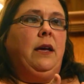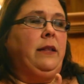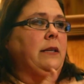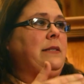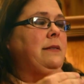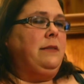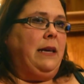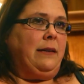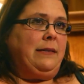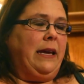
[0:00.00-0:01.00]
and then
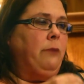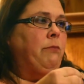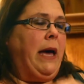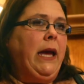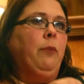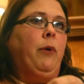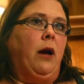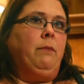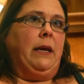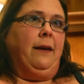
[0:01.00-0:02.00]
sit in my
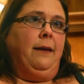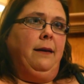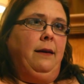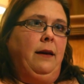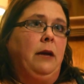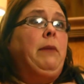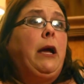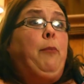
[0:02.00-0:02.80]
apartment, and